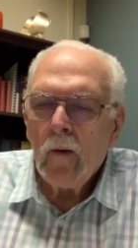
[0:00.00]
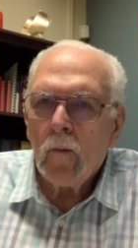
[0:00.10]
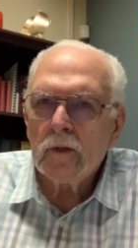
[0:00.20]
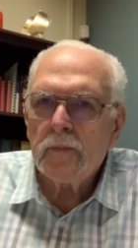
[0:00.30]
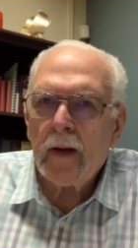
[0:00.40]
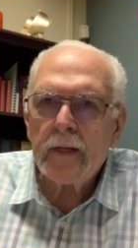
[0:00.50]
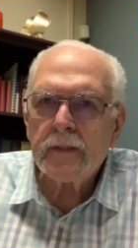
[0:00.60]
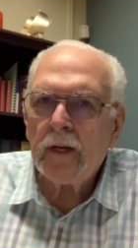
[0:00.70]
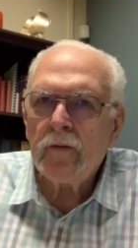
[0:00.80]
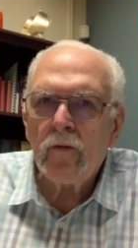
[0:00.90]
was
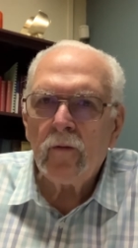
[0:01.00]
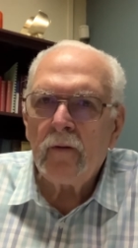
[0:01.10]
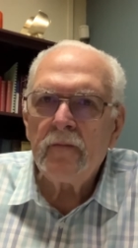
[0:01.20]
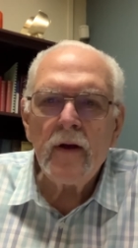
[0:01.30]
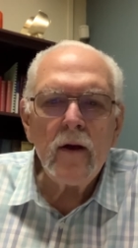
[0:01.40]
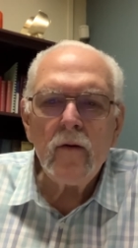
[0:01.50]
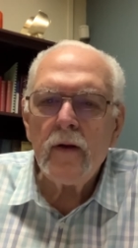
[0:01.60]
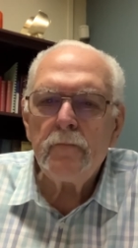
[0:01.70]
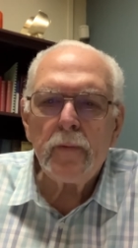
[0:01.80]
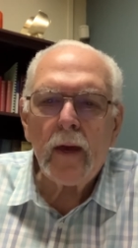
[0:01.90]
passing through a very
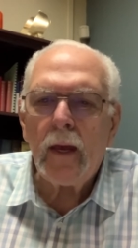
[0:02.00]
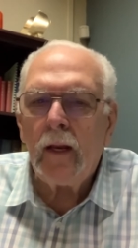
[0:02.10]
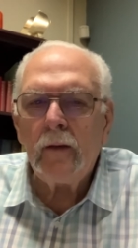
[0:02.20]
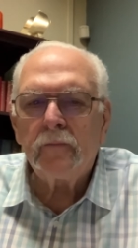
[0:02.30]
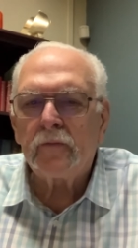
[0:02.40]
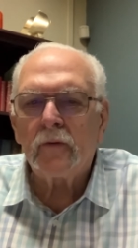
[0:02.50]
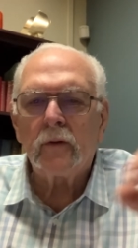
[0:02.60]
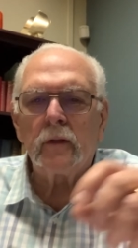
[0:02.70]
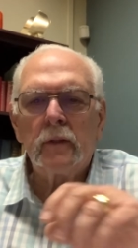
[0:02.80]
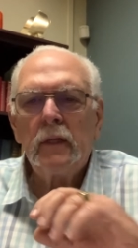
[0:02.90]

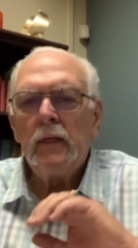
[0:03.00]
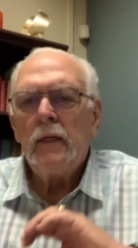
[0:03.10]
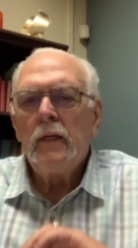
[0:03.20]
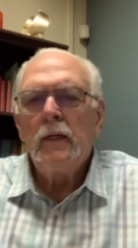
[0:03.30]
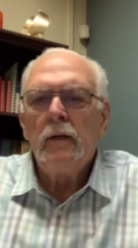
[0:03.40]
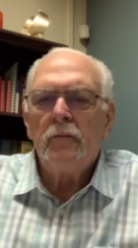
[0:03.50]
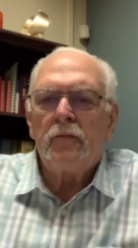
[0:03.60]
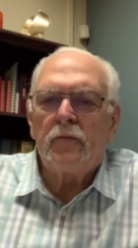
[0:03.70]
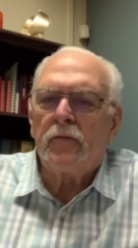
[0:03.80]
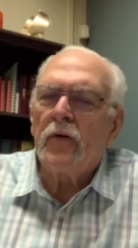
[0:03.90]
painful
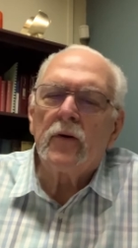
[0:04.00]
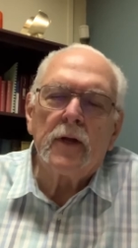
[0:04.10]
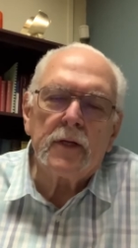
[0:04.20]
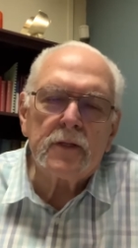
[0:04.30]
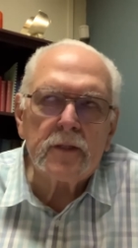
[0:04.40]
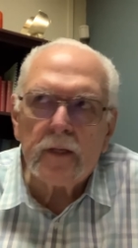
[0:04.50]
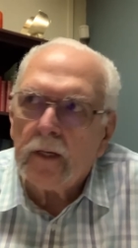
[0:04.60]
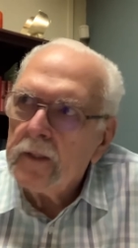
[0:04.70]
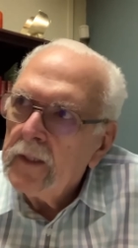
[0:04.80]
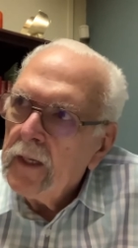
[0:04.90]
furnace, a